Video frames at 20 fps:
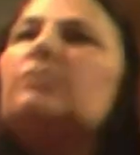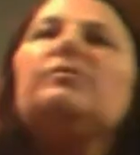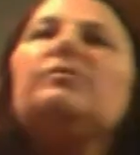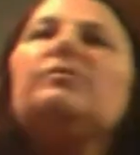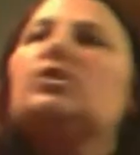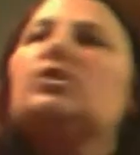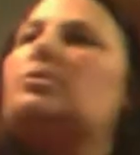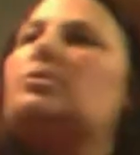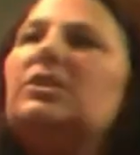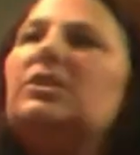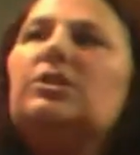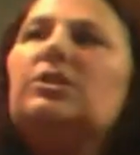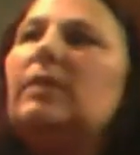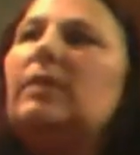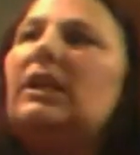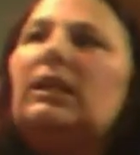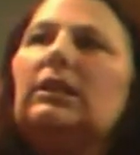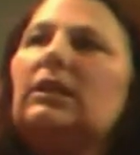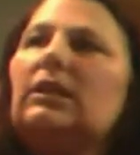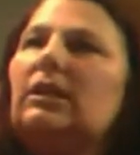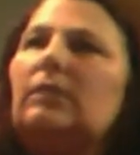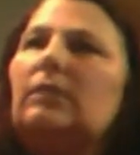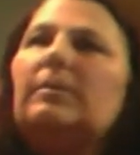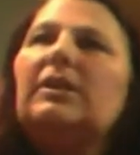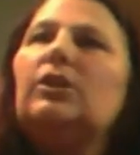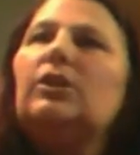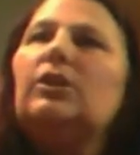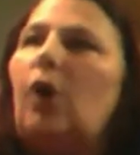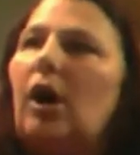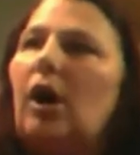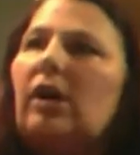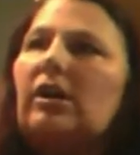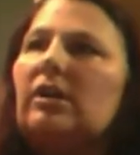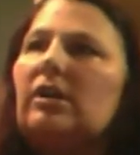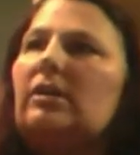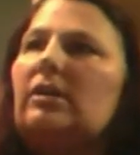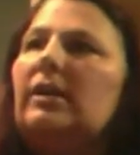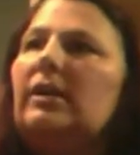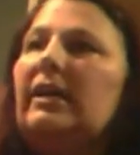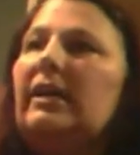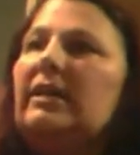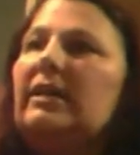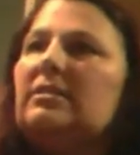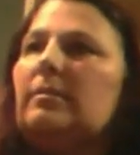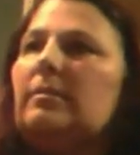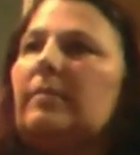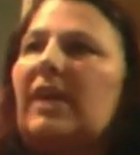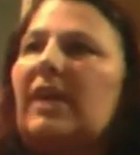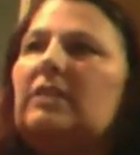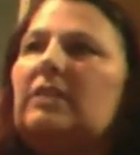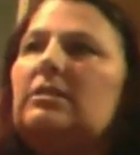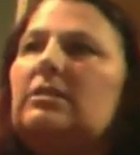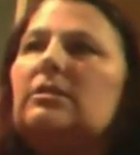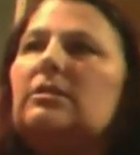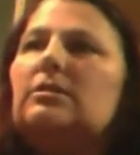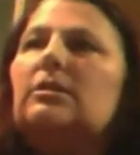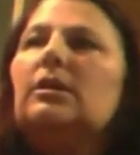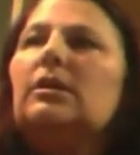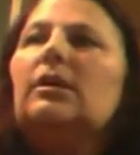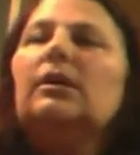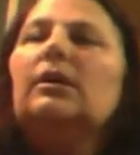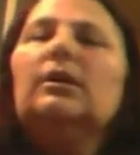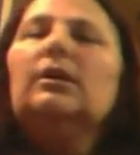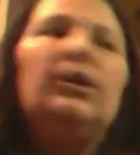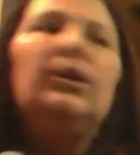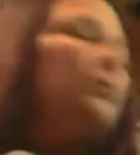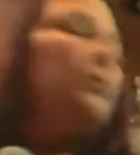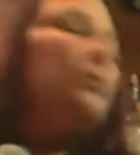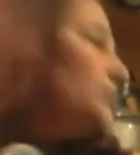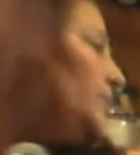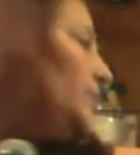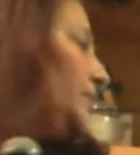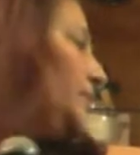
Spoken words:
We've just been doing it a little bit longer in some cases. You know, so if